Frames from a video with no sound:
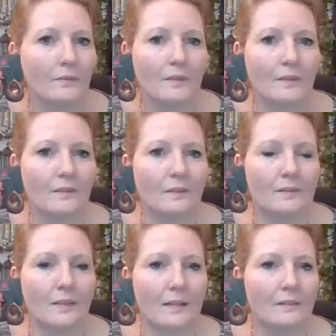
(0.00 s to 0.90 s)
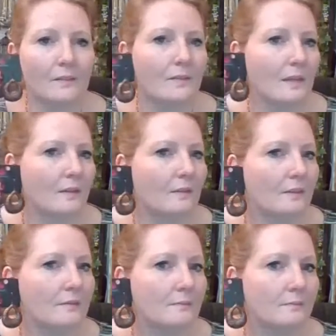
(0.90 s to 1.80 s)
This is the size of these.
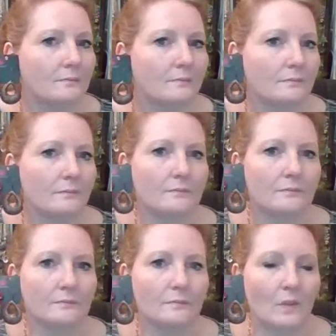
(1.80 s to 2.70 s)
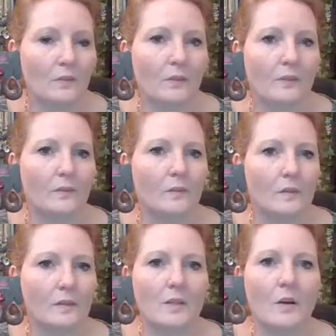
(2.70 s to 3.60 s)
So this is
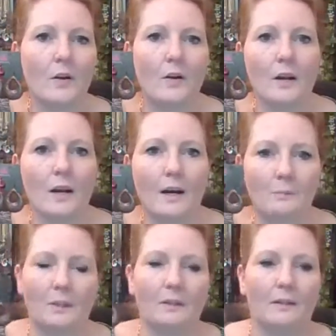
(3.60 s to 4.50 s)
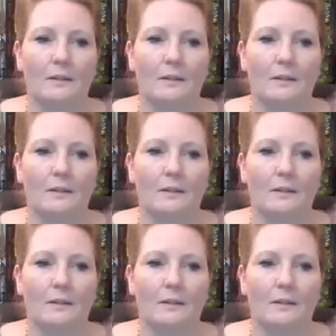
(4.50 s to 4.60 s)
the darker copper